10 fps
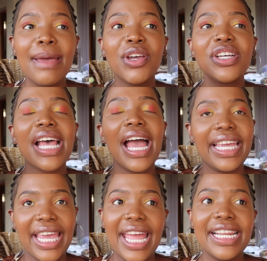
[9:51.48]
because
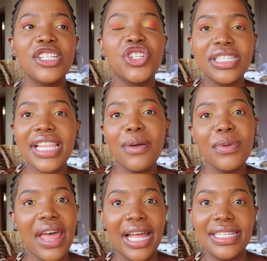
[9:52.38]
again, just like
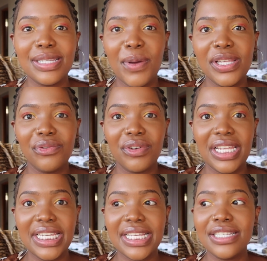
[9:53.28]
with the anticipated
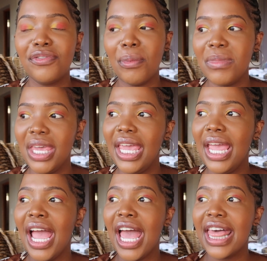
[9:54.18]
releases, for
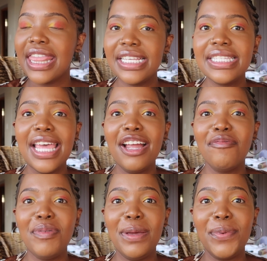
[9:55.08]
me, this thing
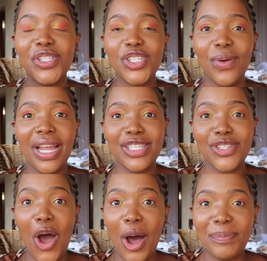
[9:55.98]
of people doing a
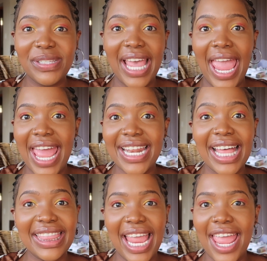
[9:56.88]
top 10
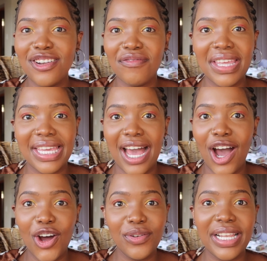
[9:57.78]
at the end of the
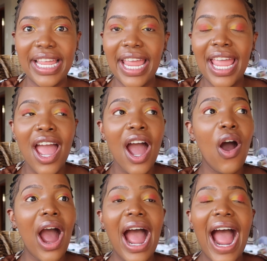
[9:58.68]
year only,
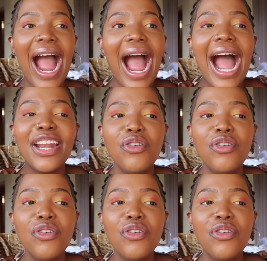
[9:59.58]
I